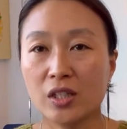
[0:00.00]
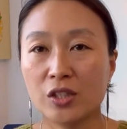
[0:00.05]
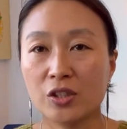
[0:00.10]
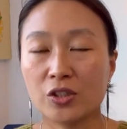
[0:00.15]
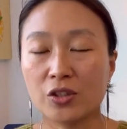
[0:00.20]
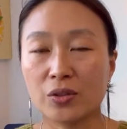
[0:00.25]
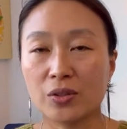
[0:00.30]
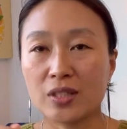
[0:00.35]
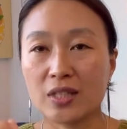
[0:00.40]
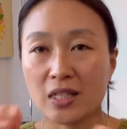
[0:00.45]

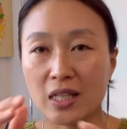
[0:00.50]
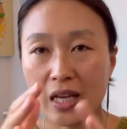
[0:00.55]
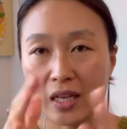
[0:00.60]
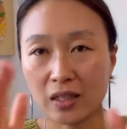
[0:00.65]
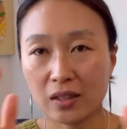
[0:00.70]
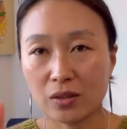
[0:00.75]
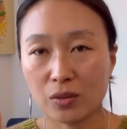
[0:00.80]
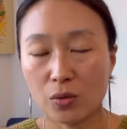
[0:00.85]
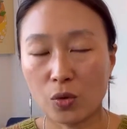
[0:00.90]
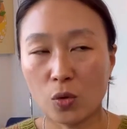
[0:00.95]
So it's
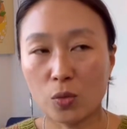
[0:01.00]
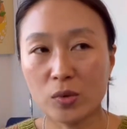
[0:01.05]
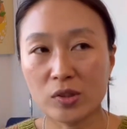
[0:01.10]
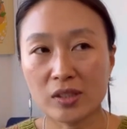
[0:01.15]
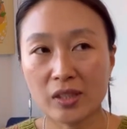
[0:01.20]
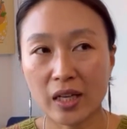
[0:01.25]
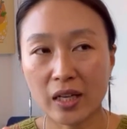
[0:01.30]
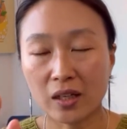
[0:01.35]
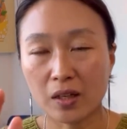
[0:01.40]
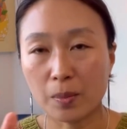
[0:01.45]
like
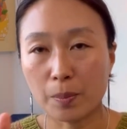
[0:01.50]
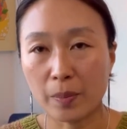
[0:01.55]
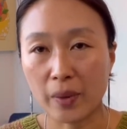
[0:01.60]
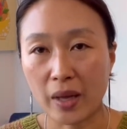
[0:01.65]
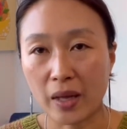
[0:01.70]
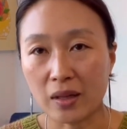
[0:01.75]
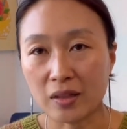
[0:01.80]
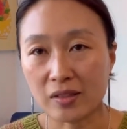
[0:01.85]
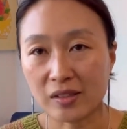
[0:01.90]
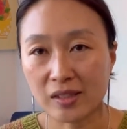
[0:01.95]
almost like a
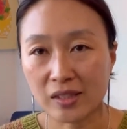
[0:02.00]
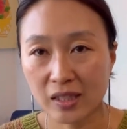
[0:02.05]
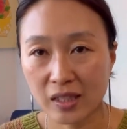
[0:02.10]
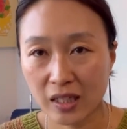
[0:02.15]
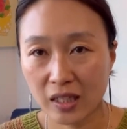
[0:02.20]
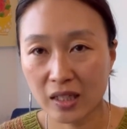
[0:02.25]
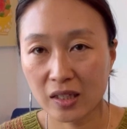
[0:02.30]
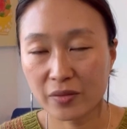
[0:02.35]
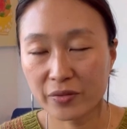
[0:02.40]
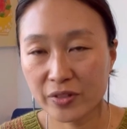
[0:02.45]
bell
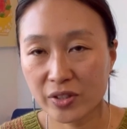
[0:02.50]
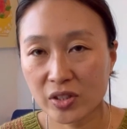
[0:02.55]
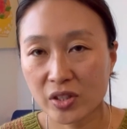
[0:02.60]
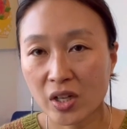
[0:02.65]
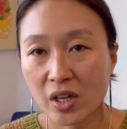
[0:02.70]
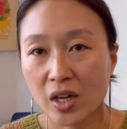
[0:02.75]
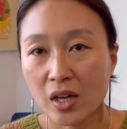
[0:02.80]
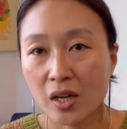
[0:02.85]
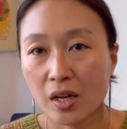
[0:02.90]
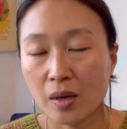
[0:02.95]
sleeves,
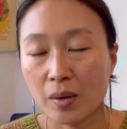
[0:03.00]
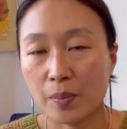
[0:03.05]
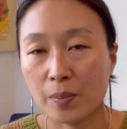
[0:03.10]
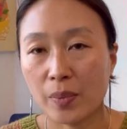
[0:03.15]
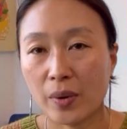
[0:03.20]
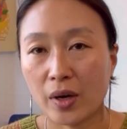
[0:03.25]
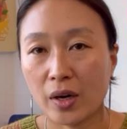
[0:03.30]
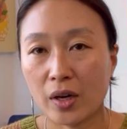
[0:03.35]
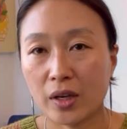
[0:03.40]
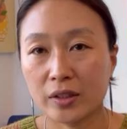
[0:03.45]

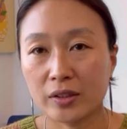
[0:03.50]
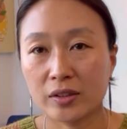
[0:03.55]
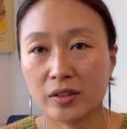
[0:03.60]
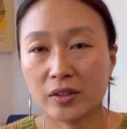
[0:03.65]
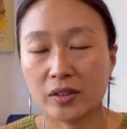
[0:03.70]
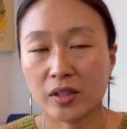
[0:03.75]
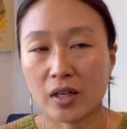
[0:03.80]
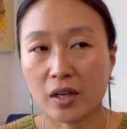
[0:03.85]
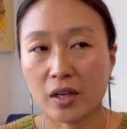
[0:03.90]
but